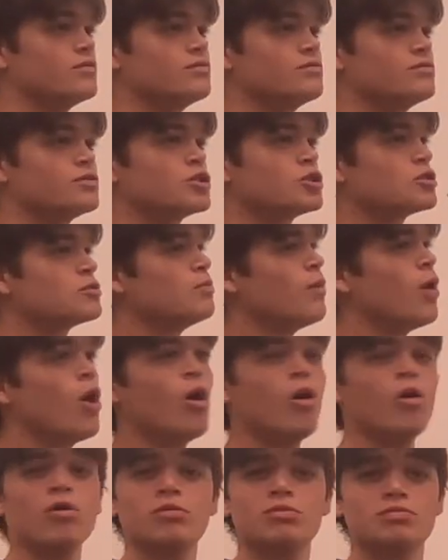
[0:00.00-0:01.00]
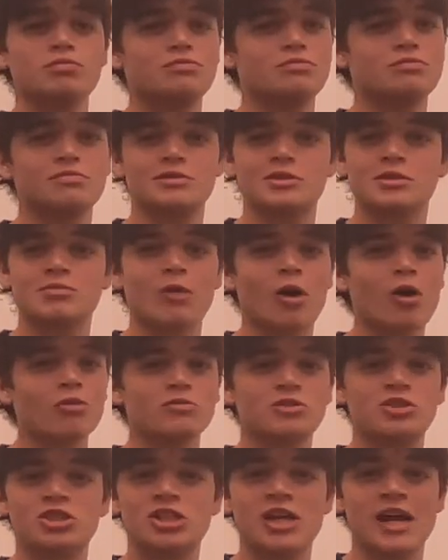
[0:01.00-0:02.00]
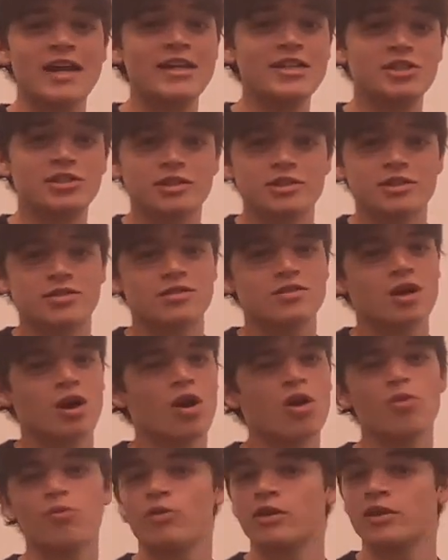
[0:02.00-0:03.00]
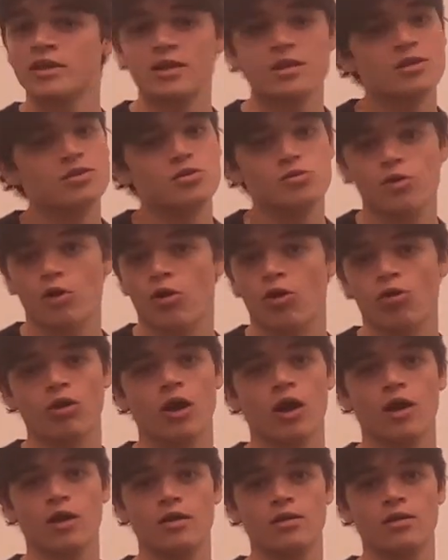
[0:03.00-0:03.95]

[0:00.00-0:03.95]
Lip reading: small changes aren't really going to do all of them.